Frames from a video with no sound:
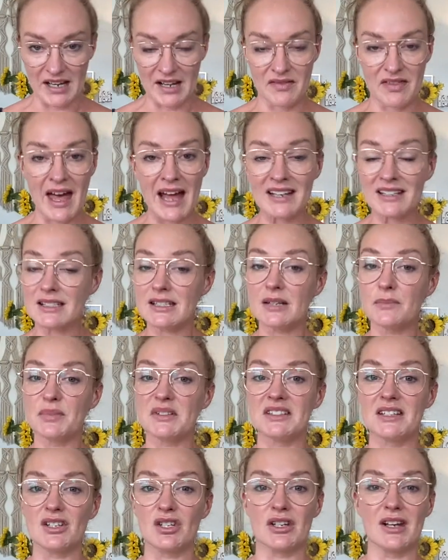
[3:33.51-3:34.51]
And that is the
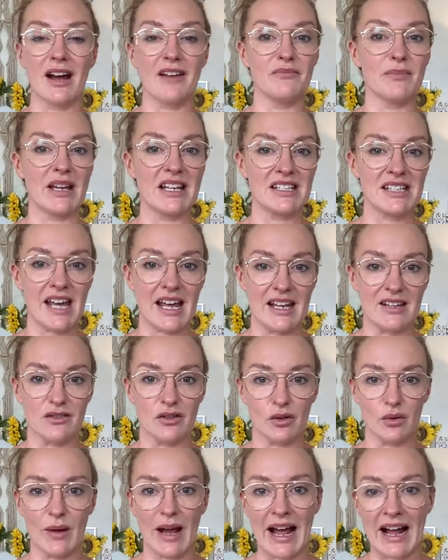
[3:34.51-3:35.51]
position I've maintained
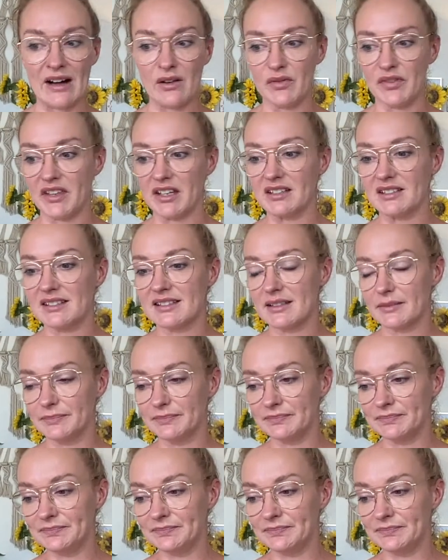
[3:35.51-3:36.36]
throughout this.